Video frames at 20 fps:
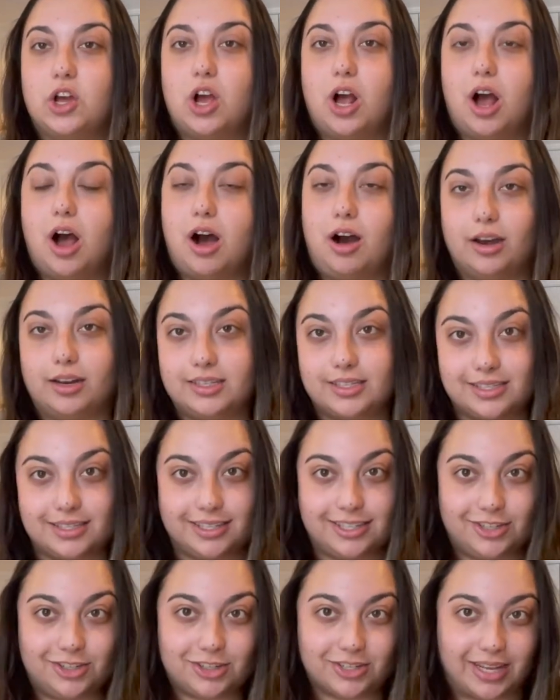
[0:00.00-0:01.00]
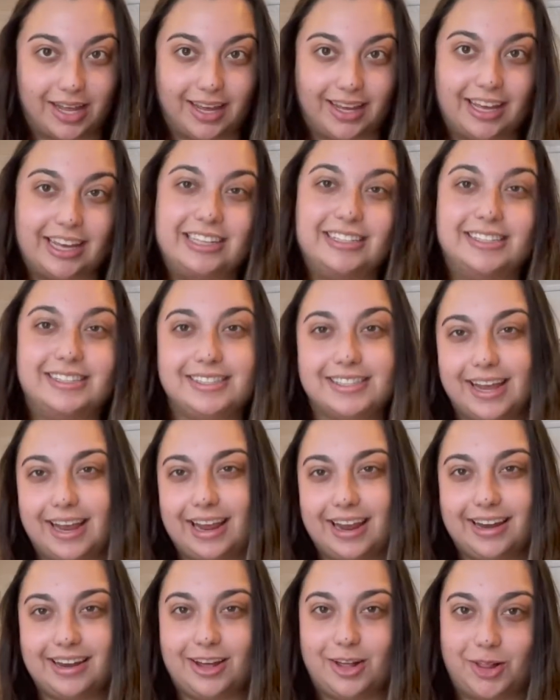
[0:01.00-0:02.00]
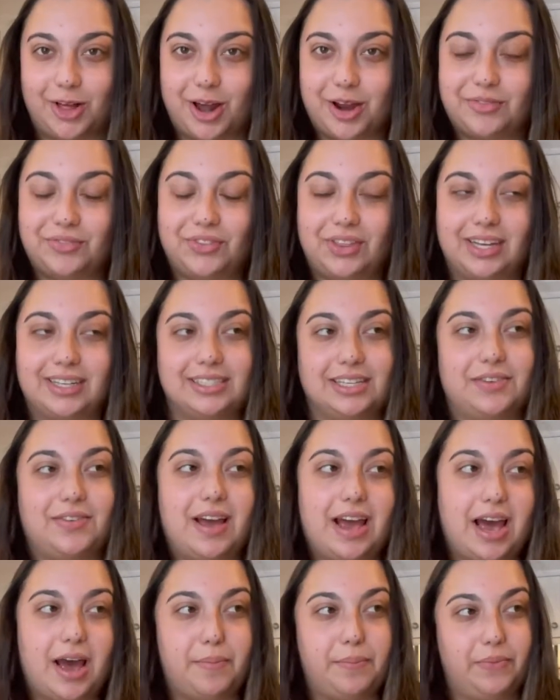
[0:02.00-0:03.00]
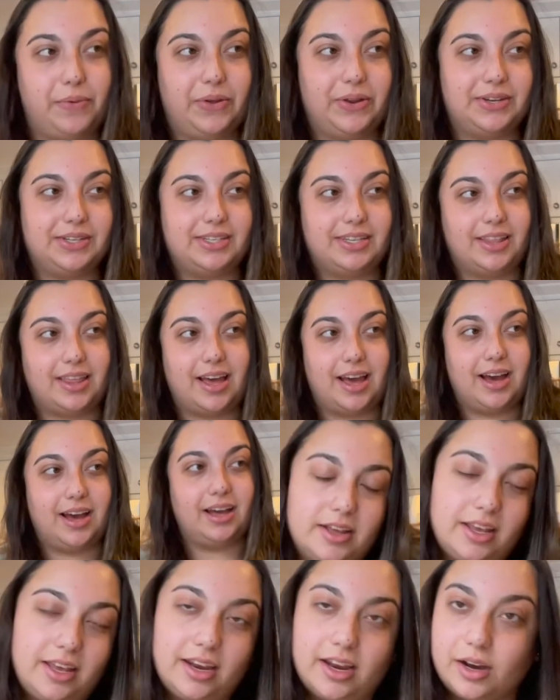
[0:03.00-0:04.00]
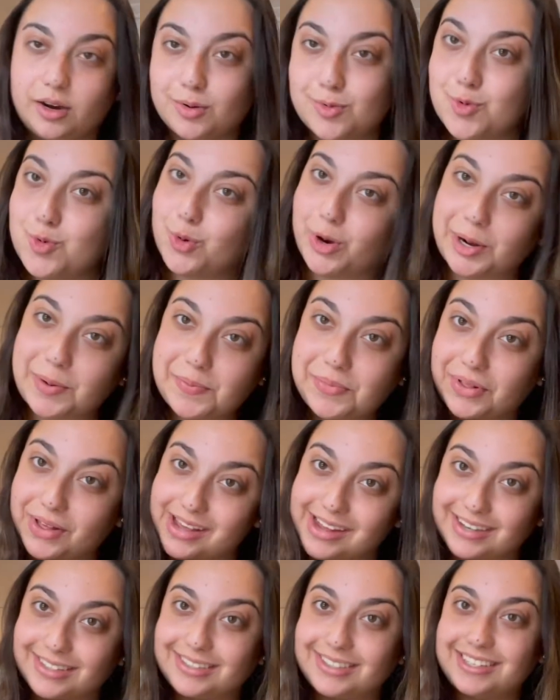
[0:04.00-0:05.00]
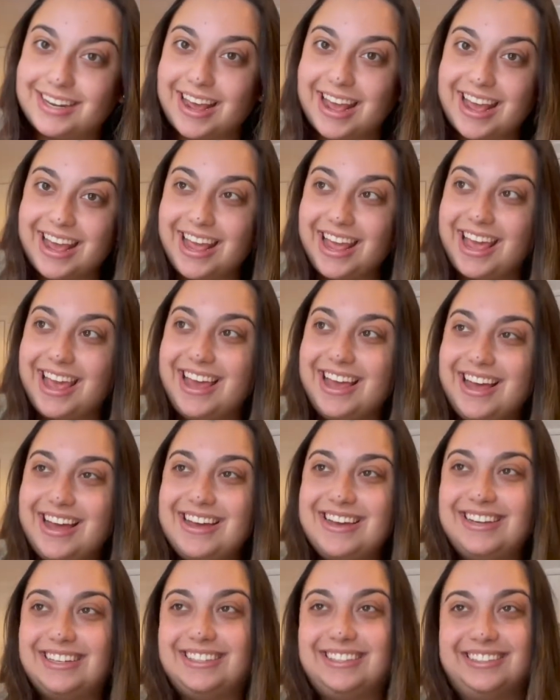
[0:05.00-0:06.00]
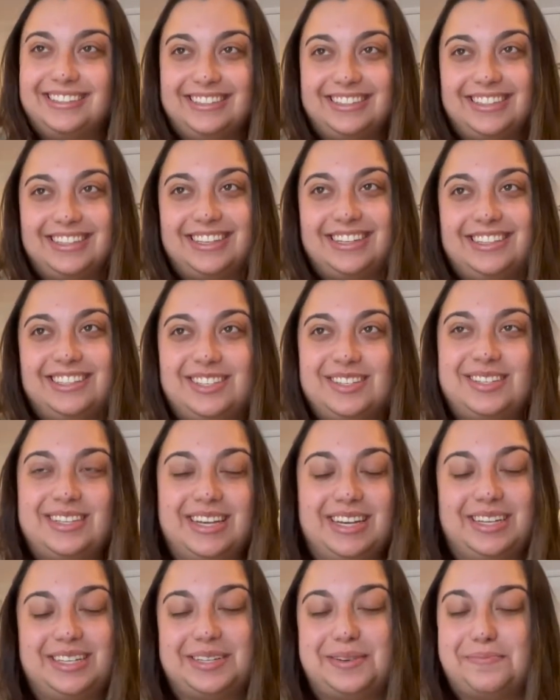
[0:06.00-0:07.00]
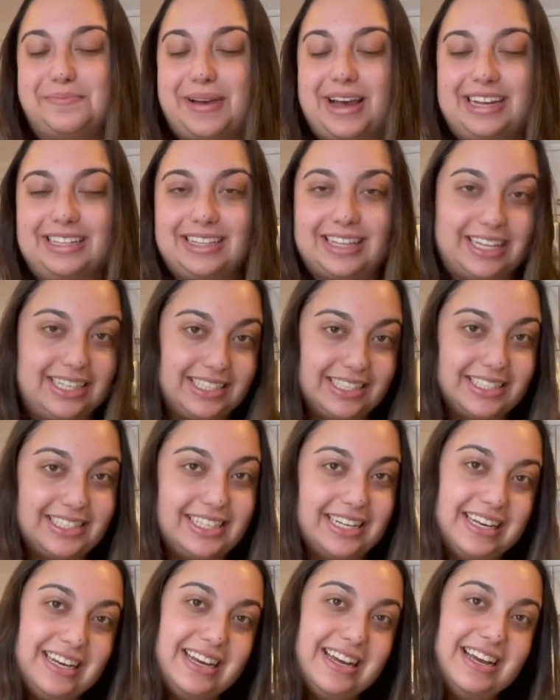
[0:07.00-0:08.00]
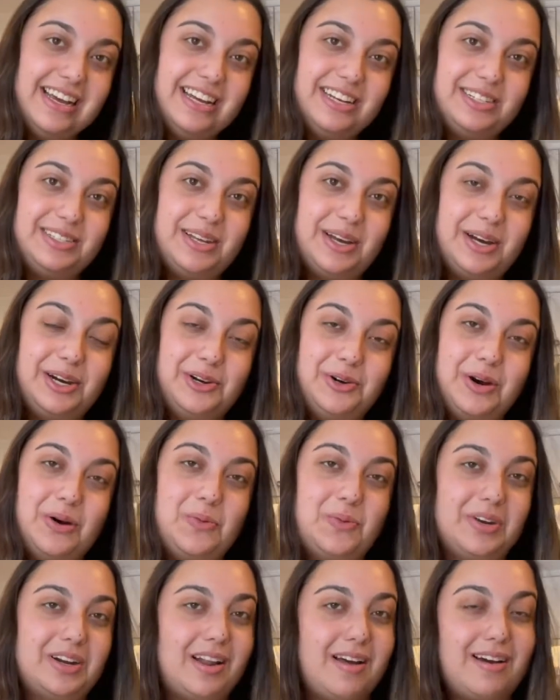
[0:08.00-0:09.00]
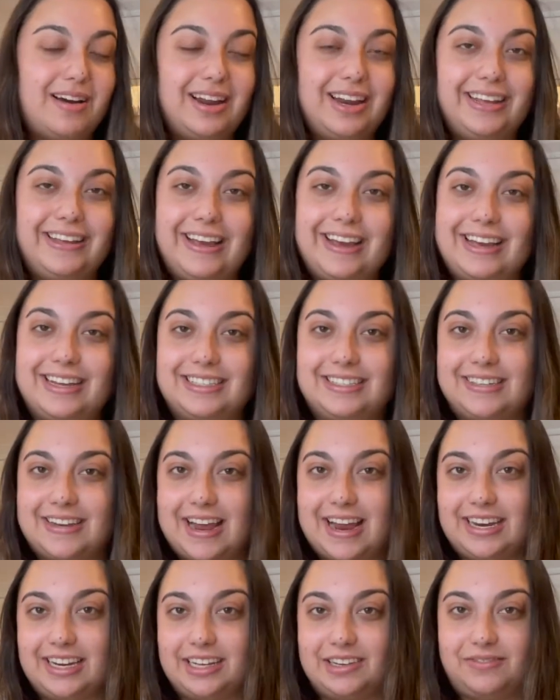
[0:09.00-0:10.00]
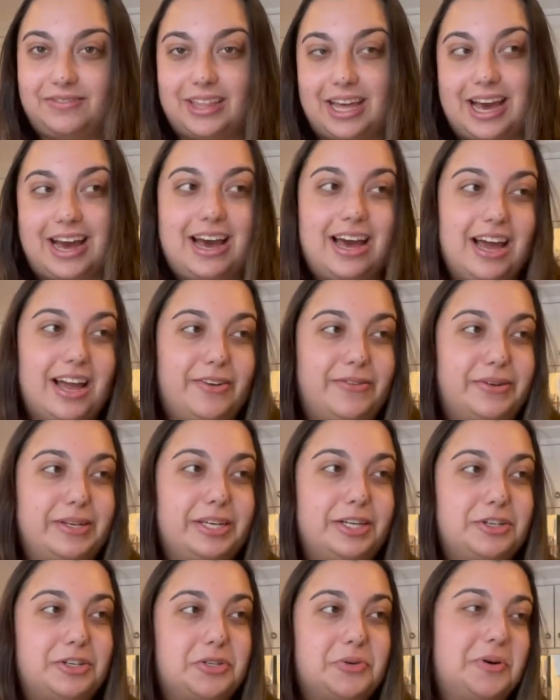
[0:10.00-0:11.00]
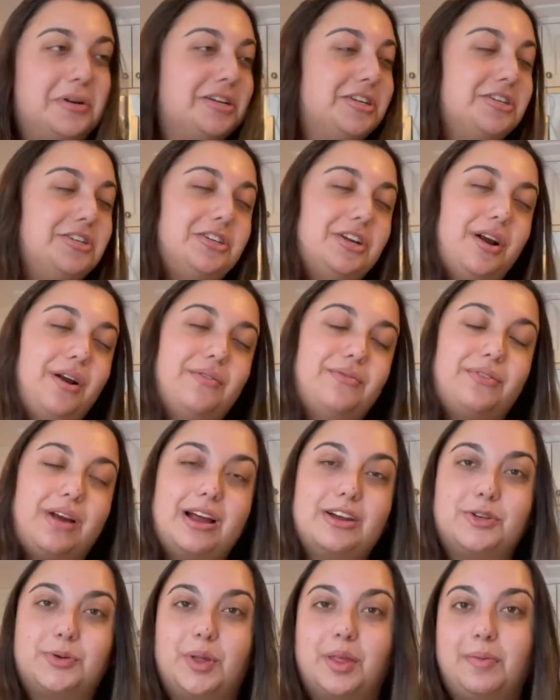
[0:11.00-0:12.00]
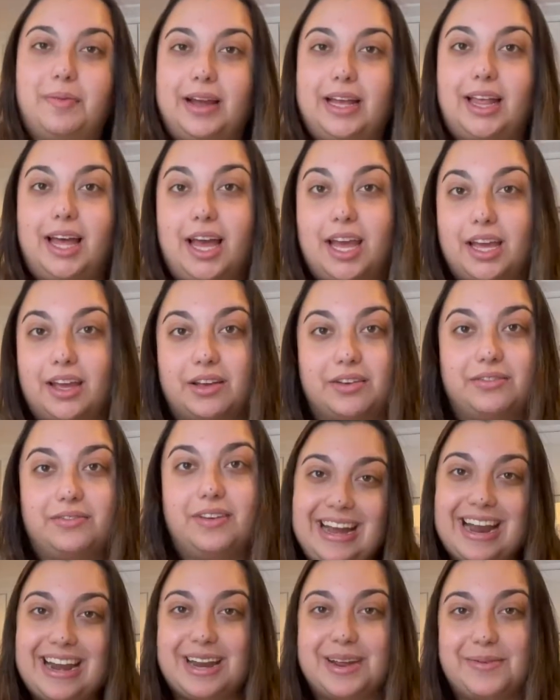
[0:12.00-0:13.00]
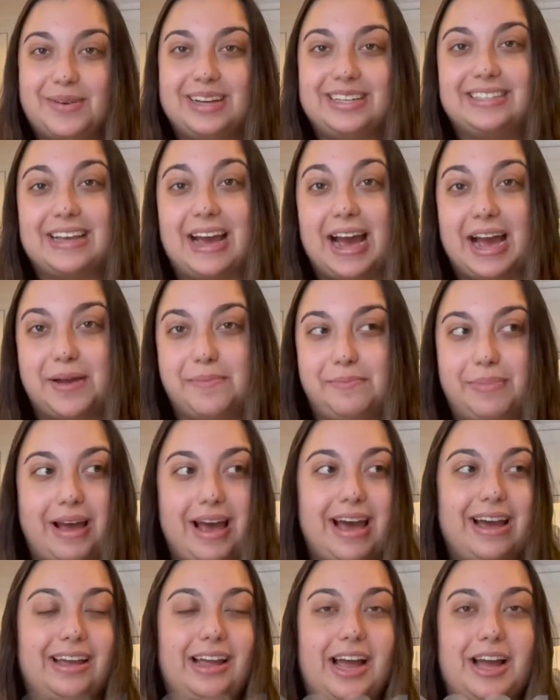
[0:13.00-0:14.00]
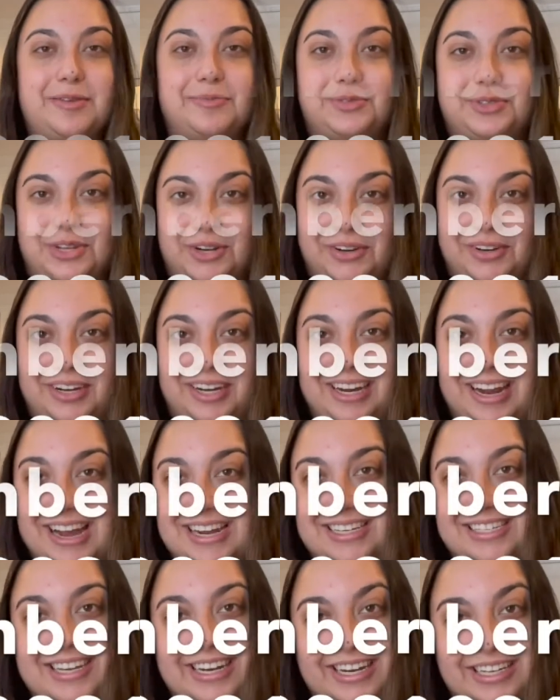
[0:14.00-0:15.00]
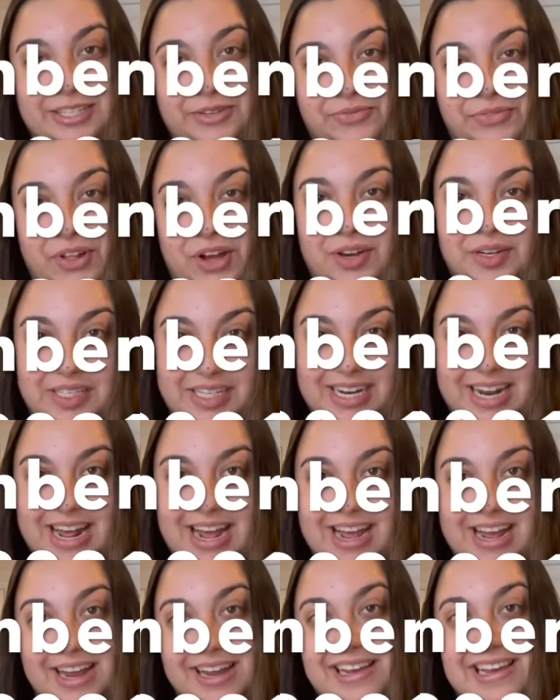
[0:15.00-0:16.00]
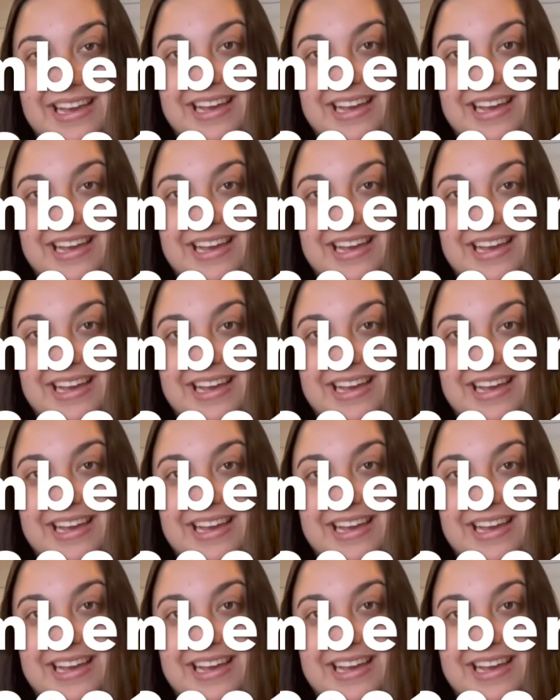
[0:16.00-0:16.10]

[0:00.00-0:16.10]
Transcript: honestly just like insane. A lot of things have happened that, you know, weren't planned and just like some bad things. So we're not gonna get into any of that. I really just wanna start fresh with my life. Anyways, I'm back. I'm sorry. I decided to vlog today.